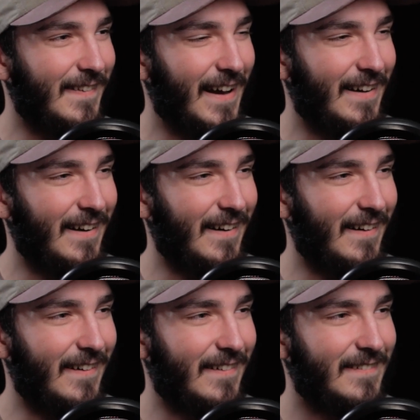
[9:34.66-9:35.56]

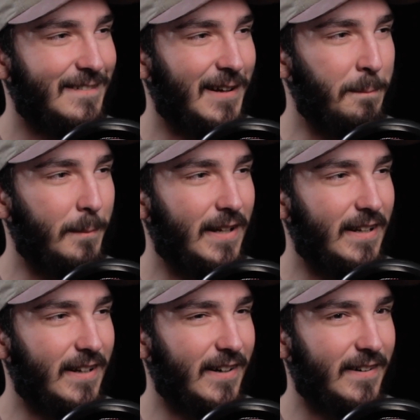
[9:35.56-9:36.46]
that
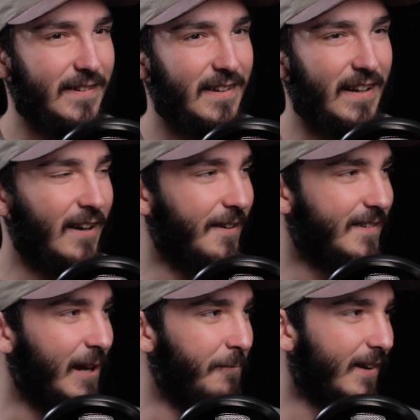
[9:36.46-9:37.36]
media and
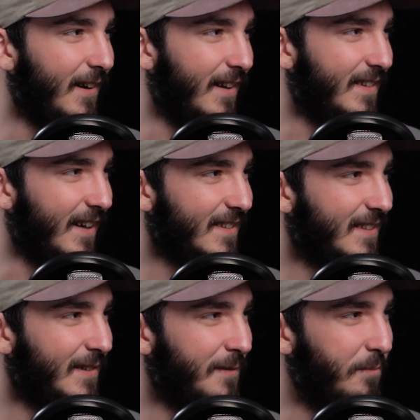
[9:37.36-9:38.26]
entertainment
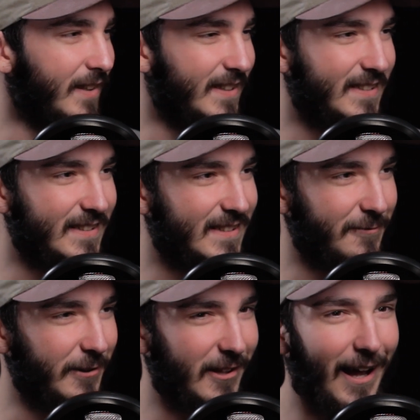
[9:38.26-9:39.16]
context bleeds into
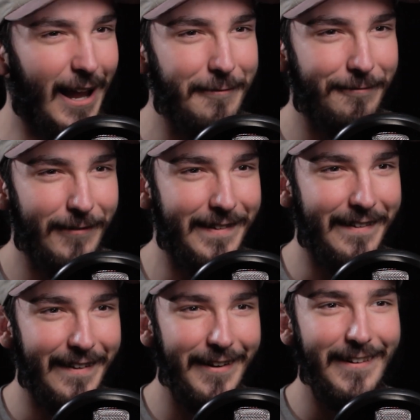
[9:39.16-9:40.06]
real
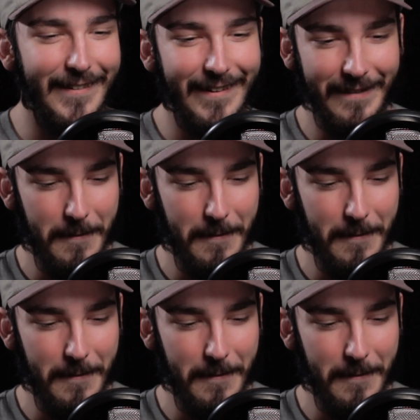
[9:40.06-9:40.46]
life.